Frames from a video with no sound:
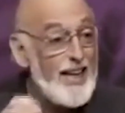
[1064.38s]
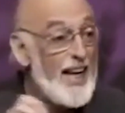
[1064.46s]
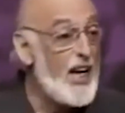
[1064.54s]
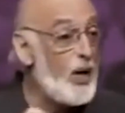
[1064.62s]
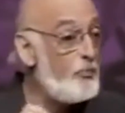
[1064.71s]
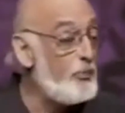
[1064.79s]

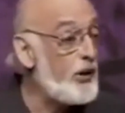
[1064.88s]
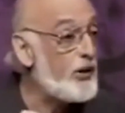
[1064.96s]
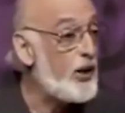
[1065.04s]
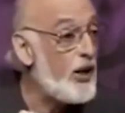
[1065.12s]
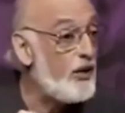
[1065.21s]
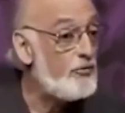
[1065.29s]
They help
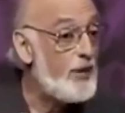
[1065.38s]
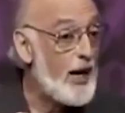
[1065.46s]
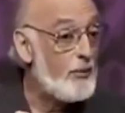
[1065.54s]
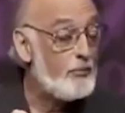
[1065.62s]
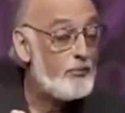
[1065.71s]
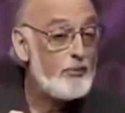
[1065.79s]
build the love
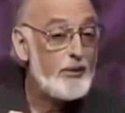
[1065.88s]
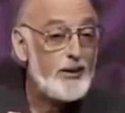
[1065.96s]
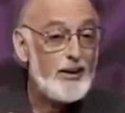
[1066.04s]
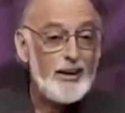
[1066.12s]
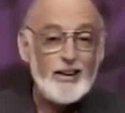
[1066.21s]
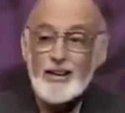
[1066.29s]
map.
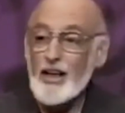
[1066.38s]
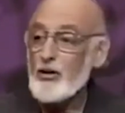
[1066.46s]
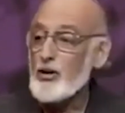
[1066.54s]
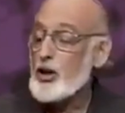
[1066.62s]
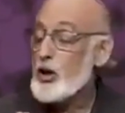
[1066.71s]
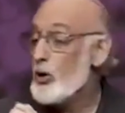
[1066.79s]

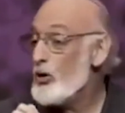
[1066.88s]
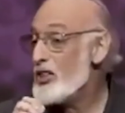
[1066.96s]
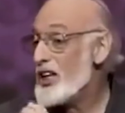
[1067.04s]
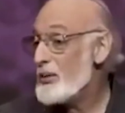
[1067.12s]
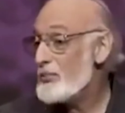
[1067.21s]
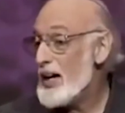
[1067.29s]
Now, the cool
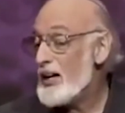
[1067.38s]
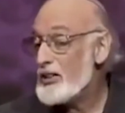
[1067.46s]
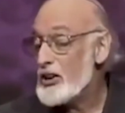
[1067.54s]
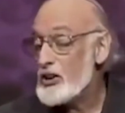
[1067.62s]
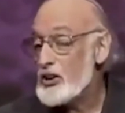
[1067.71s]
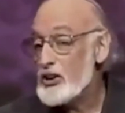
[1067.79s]
thing
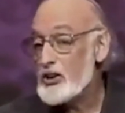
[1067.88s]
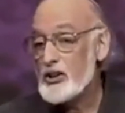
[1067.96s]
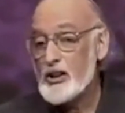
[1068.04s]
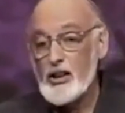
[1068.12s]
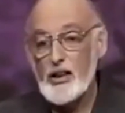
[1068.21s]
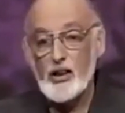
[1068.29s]
about this
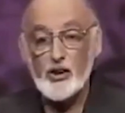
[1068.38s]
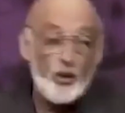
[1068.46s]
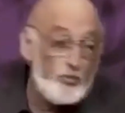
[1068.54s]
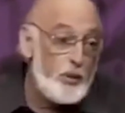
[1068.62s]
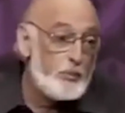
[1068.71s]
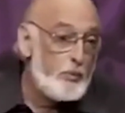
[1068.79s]
is
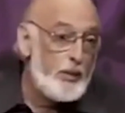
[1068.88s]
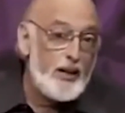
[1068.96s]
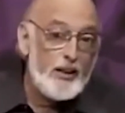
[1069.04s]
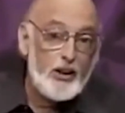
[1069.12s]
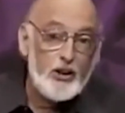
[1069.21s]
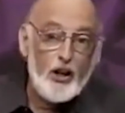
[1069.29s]
some people
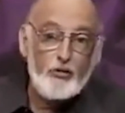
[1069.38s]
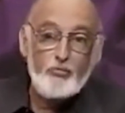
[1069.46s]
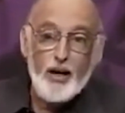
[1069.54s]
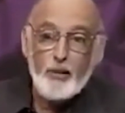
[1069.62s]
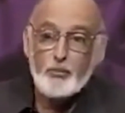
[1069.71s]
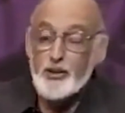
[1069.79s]
make these love
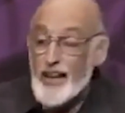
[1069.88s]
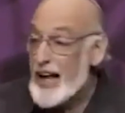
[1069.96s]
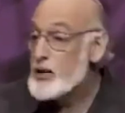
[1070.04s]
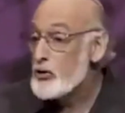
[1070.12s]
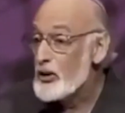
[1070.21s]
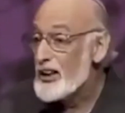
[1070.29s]
maps
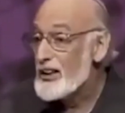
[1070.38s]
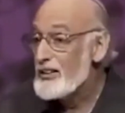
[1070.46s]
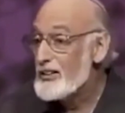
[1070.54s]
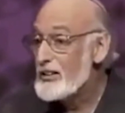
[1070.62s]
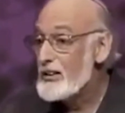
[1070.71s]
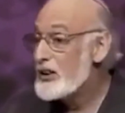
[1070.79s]
naturally,
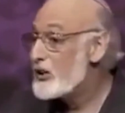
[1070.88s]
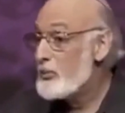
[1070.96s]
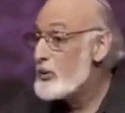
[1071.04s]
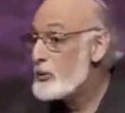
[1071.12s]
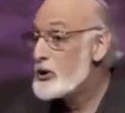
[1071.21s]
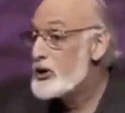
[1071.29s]
and
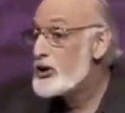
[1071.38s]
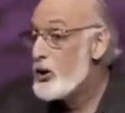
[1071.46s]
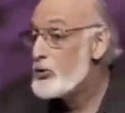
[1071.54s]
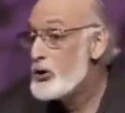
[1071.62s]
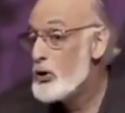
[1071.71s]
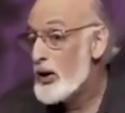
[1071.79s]
some people just
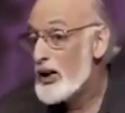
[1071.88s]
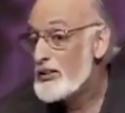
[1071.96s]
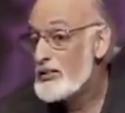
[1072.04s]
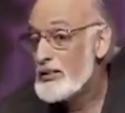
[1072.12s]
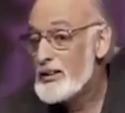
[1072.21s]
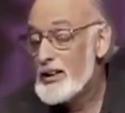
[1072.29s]
don't do it.
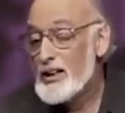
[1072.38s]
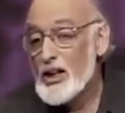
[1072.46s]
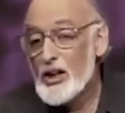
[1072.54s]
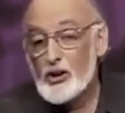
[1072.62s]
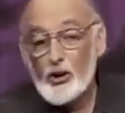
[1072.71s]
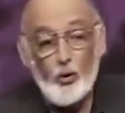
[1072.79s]

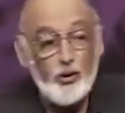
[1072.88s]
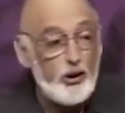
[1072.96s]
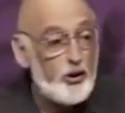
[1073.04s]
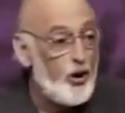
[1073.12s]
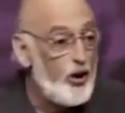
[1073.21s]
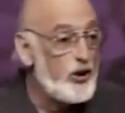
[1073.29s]
So when
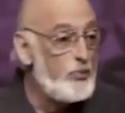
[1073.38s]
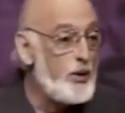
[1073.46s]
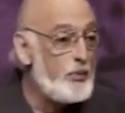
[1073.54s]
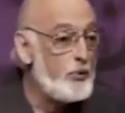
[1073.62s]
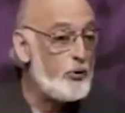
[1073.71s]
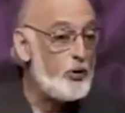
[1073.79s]
you talk to
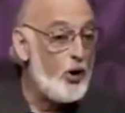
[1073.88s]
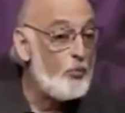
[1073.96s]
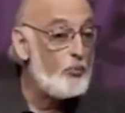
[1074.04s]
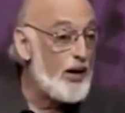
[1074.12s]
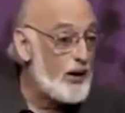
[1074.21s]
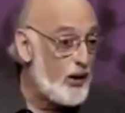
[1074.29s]
people who
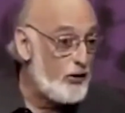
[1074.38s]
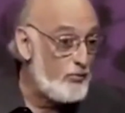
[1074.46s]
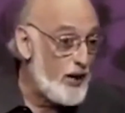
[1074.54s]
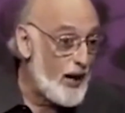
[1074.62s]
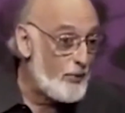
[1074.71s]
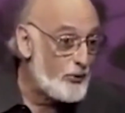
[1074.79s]
don't make love
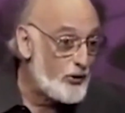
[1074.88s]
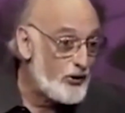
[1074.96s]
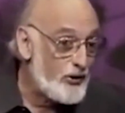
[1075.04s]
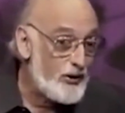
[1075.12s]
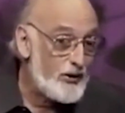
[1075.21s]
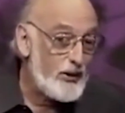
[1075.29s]

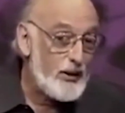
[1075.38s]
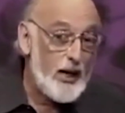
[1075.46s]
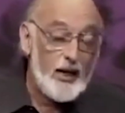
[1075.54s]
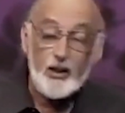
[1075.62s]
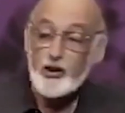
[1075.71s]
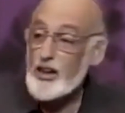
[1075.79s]
maps,
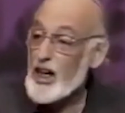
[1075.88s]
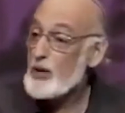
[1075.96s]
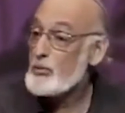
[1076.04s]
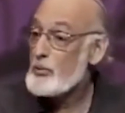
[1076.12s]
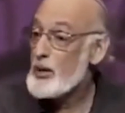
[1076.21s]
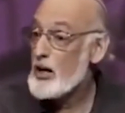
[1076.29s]
and you tell
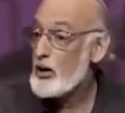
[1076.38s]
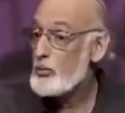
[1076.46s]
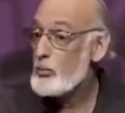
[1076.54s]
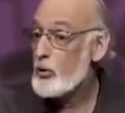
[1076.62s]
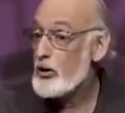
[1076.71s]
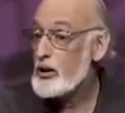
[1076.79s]
them about how
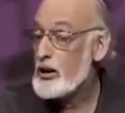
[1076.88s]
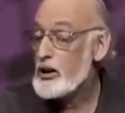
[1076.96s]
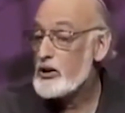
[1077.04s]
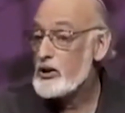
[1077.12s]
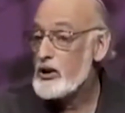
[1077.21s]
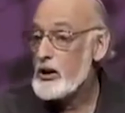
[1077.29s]
important it
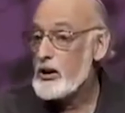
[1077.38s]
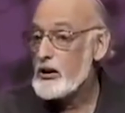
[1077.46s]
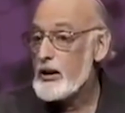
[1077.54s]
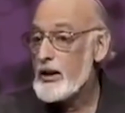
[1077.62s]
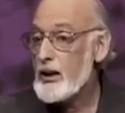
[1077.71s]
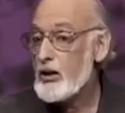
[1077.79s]
is,
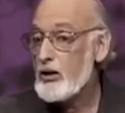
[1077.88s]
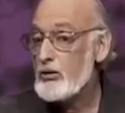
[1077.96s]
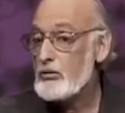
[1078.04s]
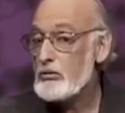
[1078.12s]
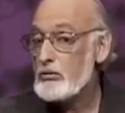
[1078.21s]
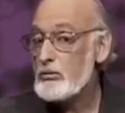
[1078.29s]
they
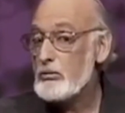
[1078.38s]
go,